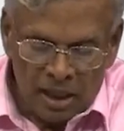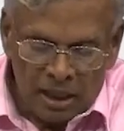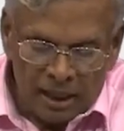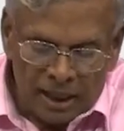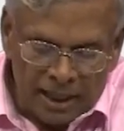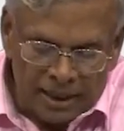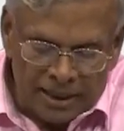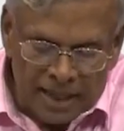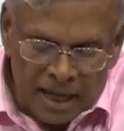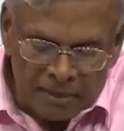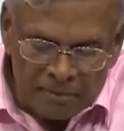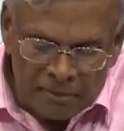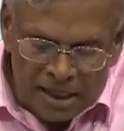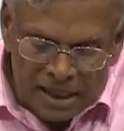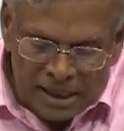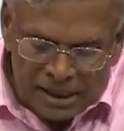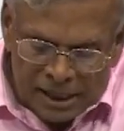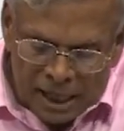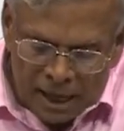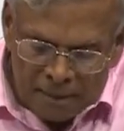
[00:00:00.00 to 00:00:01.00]
Let there
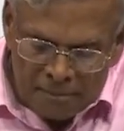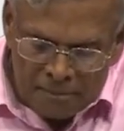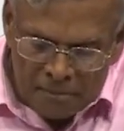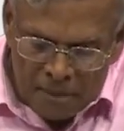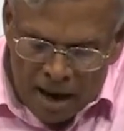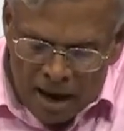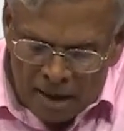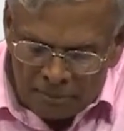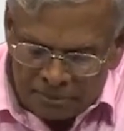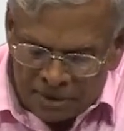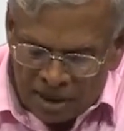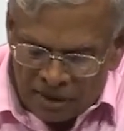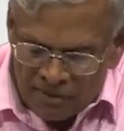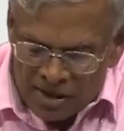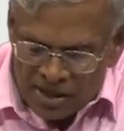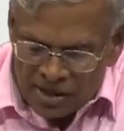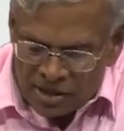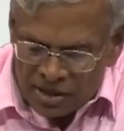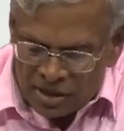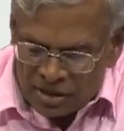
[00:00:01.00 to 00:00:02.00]
be m
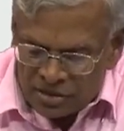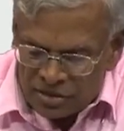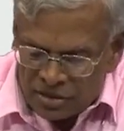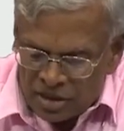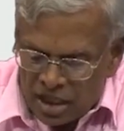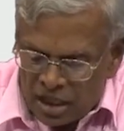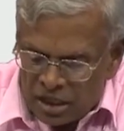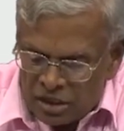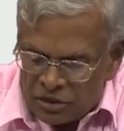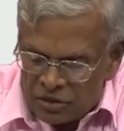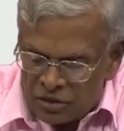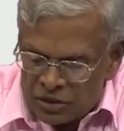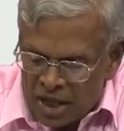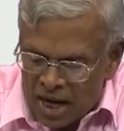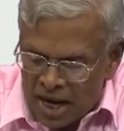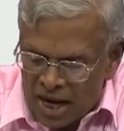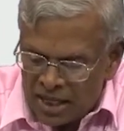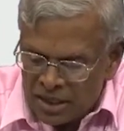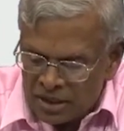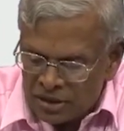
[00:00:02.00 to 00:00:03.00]
observations
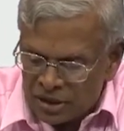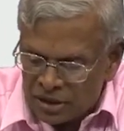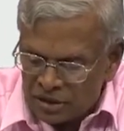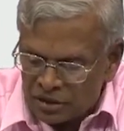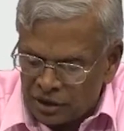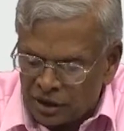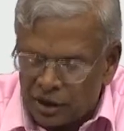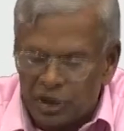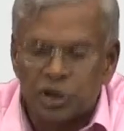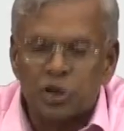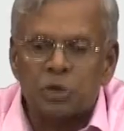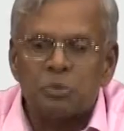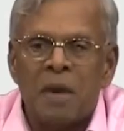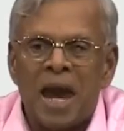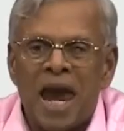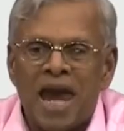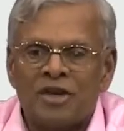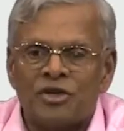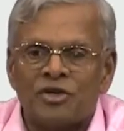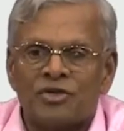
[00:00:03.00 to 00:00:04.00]
inside this grid
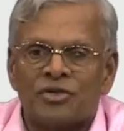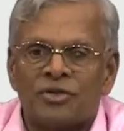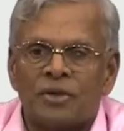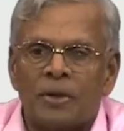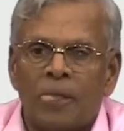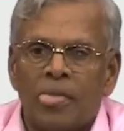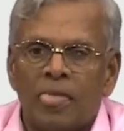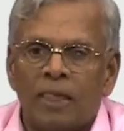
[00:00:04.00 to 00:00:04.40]
space.